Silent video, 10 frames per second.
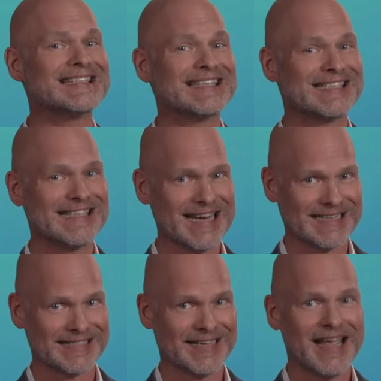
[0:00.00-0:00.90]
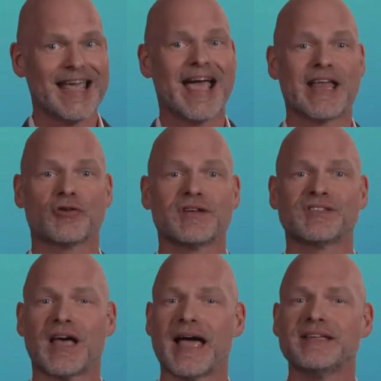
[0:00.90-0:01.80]
distinct and are
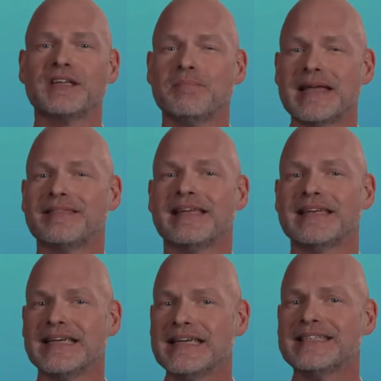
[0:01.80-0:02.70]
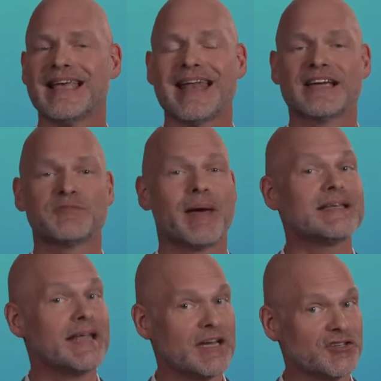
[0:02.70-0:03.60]
designed to meet the needs and
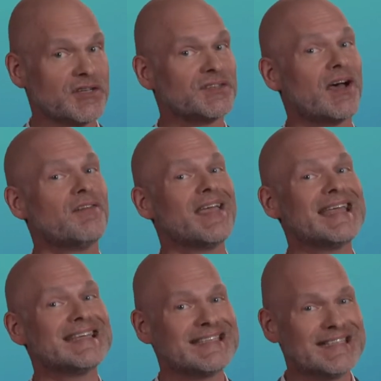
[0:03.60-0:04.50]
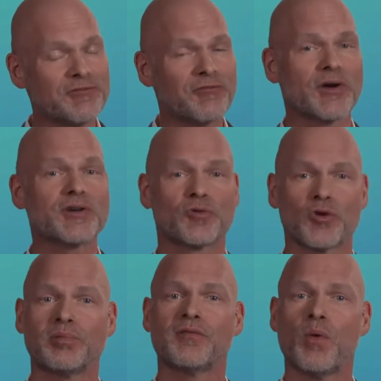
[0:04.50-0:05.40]
expectations of a different
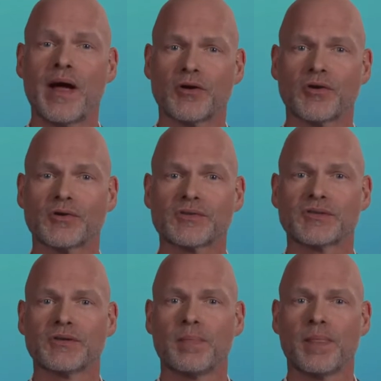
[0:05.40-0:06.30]
group of wearers.